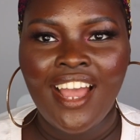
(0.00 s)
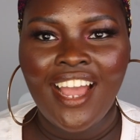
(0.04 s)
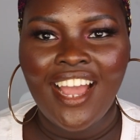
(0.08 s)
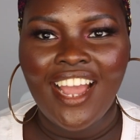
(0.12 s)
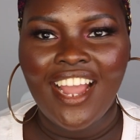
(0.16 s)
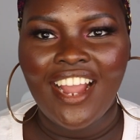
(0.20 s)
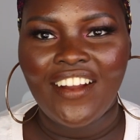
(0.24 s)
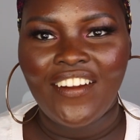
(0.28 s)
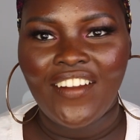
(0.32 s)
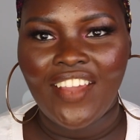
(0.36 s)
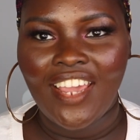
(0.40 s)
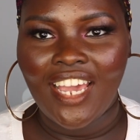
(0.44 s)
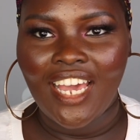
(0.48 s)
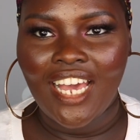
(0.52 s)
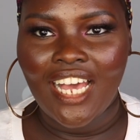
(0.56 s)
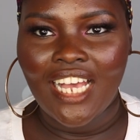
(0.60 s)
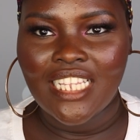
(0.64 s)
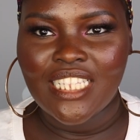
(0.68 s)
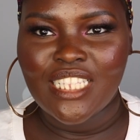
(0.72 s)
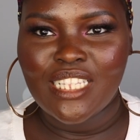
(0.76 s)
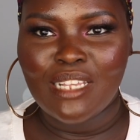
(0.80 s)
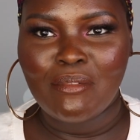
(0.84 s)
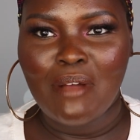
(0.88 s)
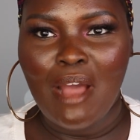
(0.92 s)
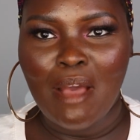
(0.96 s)
Alright
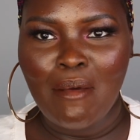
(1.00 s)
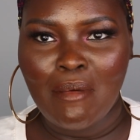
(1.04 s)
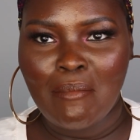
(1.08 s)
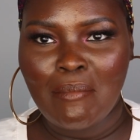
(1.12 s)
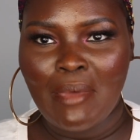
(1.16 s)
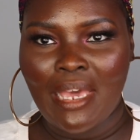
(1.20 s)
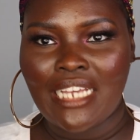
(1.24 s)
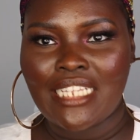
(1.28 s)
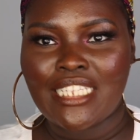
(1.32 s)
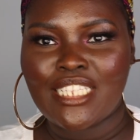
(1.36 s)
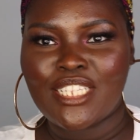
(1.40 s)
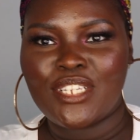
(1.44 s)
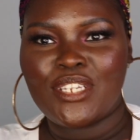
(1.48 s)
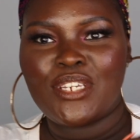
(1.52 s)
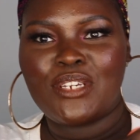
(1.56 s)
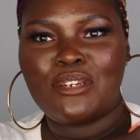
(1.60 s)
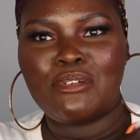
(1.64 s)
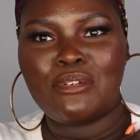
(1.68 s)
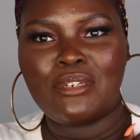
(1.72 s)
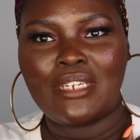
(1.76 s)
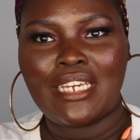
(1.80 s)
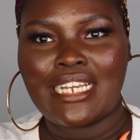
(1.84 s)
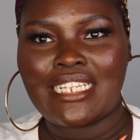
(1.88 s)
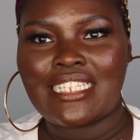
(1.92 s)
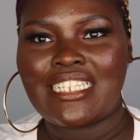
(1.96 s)
guys, so I'm coming back to
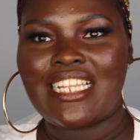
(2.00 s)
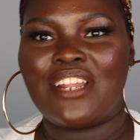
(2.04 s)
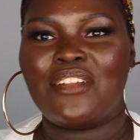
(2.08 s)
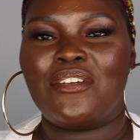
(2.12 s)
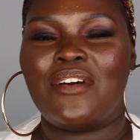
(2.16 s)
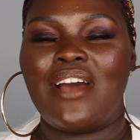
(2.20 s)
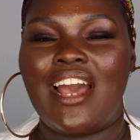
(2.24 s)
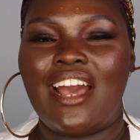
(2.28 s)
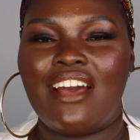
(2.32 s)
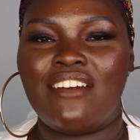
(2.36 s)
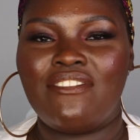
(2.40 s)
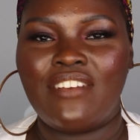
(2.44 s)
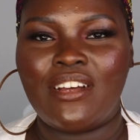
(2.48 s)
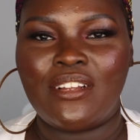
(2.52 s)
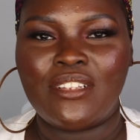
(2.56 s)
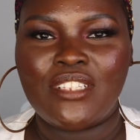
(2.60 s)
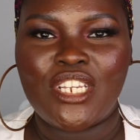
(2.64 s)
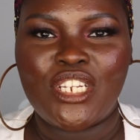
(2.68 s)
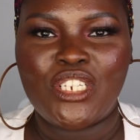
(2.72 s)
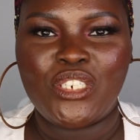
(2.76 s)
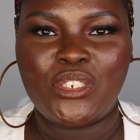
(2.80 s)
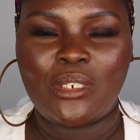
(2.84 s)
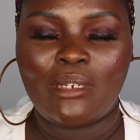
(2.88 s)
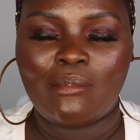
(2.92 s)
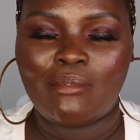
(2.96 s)
you. Yes, I know I have
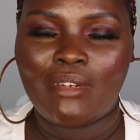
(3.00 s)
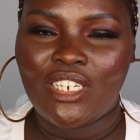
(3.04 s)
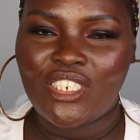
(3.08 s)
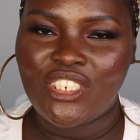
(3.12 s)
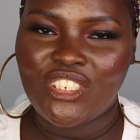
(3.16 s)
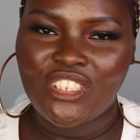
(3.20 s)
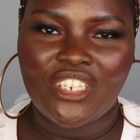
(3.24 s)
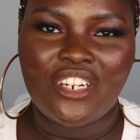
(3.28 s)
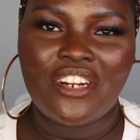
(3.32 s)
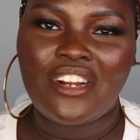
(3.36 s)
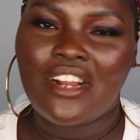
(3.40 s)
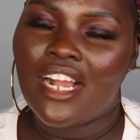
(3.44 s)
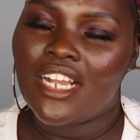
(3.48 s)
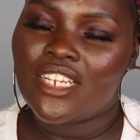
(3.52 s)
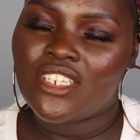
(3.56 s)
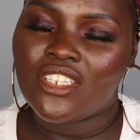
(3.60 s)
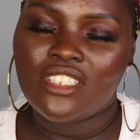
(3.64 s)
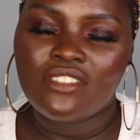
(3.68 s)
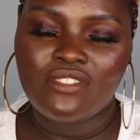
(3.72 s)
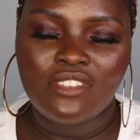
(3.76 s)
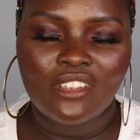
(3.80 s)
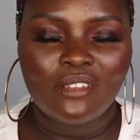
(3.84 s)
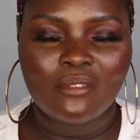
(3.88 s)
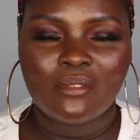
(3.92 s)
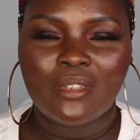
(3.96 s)
foundation on my shirt. I
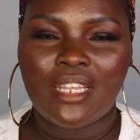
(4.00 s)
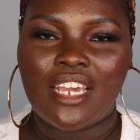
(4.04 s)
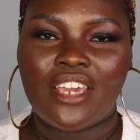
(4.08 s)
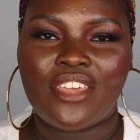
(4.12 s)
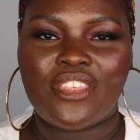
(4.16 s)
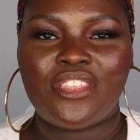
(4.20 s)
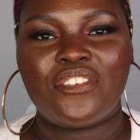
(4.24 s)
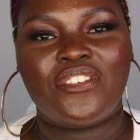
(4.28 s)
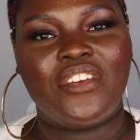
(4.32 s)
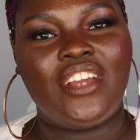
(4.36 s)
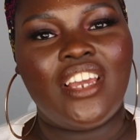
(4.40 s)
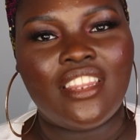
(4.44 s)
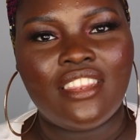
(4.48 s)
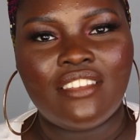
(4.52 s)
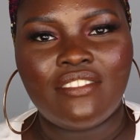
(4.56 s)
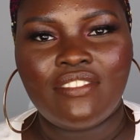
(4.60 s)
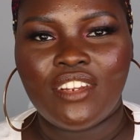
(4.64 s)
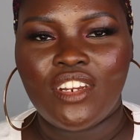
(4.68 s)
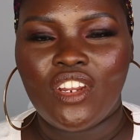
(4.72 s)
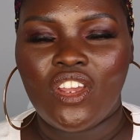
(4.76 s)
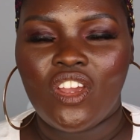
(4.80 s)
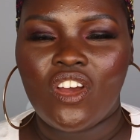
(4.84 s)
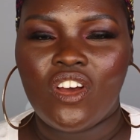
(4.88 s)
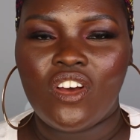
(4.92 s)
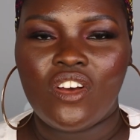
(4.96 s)
just filmed like 3 other
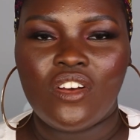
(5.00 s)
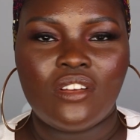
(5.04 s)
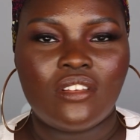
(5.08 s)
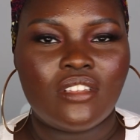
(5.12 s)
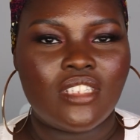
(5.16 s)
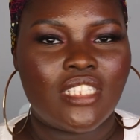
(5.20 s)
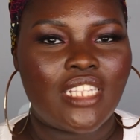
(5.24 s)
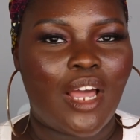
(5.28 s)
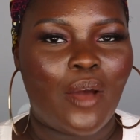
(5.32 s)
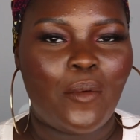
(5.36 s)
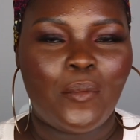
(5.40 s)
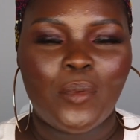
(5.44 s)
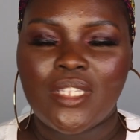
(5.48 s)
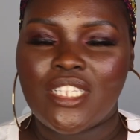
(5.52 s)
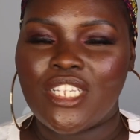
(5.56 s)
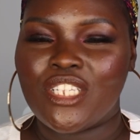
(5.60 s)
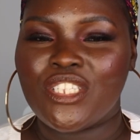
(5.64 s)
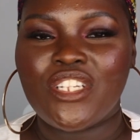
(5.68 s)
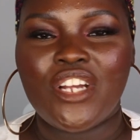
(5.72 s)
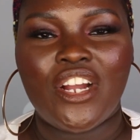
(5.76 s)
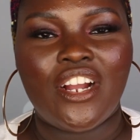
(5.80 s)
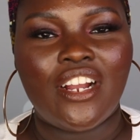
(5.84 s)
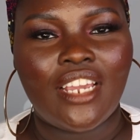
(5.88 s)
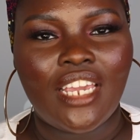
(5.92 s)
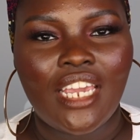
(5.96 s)
videos. I went to
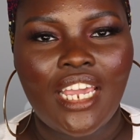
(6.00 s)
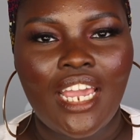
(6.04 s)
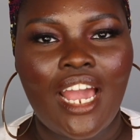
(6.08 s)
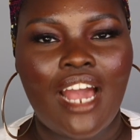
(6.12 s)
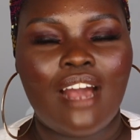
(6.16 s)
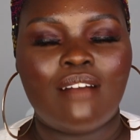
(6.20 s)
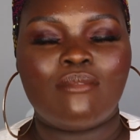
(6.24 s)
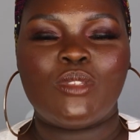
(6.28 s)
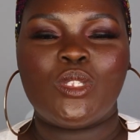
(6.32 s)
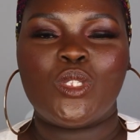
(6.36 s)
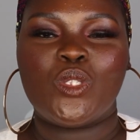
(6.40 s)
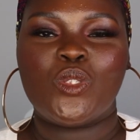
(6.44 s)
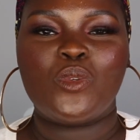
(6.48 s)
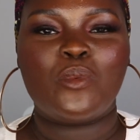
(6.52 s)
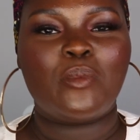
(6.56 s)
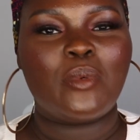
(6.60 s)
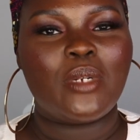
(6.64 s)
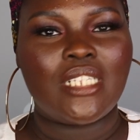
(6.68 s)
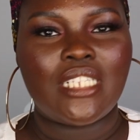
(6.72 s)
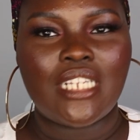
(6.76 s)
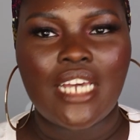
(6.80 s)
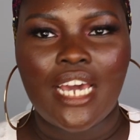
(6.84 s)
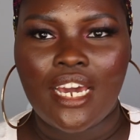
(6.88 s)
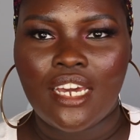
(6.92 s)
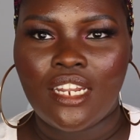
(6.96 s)
Target. I'm
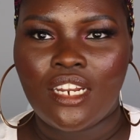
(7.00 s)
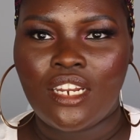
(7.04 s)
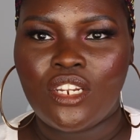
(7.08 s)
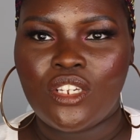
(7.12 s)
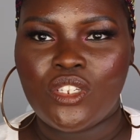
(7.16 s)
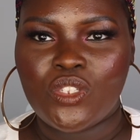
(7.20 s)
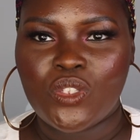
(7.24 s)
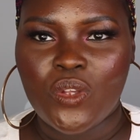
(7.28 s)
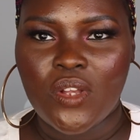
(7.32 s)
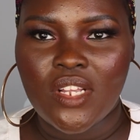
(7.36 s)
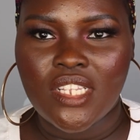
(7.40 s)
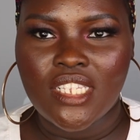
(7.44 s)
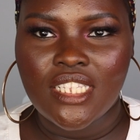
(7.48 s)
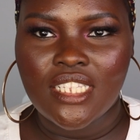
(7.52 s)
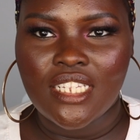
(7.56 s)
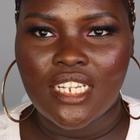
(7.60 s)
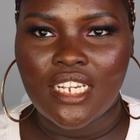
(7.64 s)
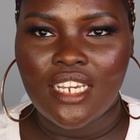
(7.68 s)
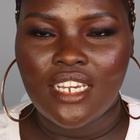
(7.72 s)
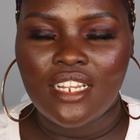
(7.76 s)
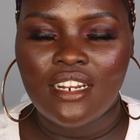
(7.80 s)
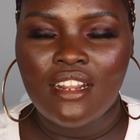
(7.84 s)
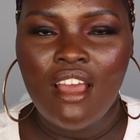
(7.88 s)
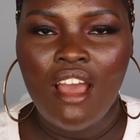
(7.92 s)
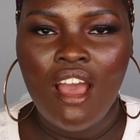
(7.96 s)
super tired and
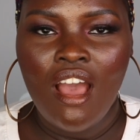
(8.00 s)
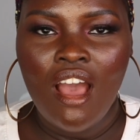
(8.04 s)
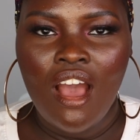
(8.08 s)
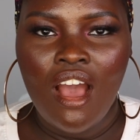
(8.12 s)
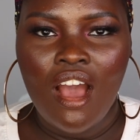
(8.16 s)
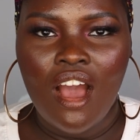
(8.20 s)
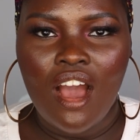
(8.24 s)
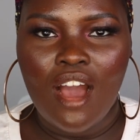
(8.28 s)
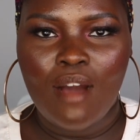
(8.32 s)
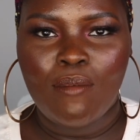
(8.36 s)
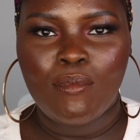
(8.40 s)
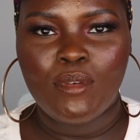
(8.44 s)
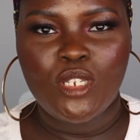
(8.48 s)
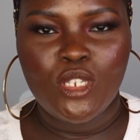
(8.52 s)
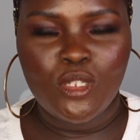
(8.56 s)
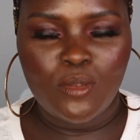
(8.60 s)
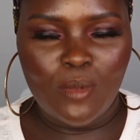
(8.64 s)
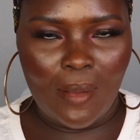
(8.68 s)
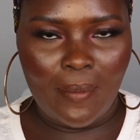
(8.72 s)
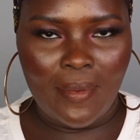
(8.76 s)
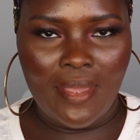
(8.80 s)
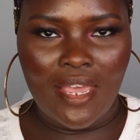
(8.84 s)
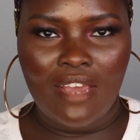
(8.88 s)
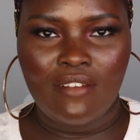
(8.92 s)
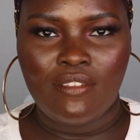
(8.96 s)
exhausted, which is
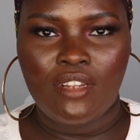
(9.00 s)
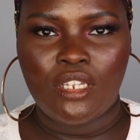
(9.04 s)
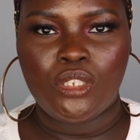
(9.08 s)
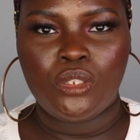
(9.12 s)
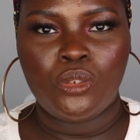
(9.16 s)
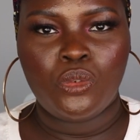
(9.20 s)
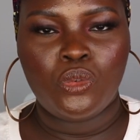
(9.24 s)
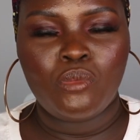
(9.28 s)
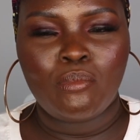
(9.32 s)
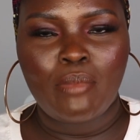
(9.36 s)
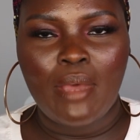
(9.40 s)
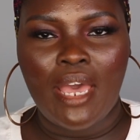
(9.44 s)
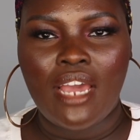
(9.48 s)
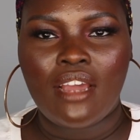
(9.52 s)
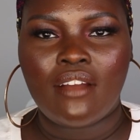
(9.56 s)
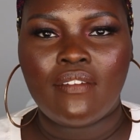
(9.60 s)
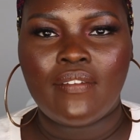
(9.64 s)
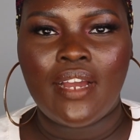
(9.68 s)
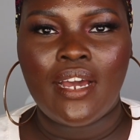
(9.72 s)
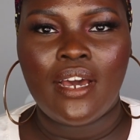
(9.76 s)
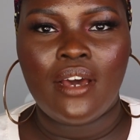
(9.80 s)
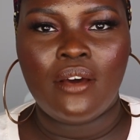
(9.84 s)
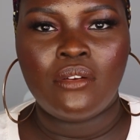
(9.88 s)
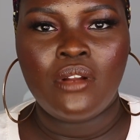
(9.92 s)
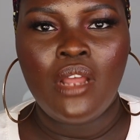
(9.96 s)
why we have like the new
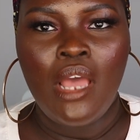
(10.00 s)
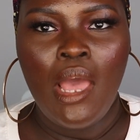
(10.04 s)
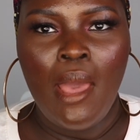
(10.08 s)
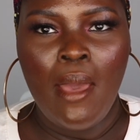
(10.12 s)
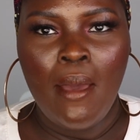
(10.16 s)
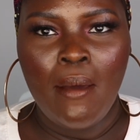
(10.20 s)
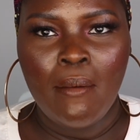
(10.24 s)
background.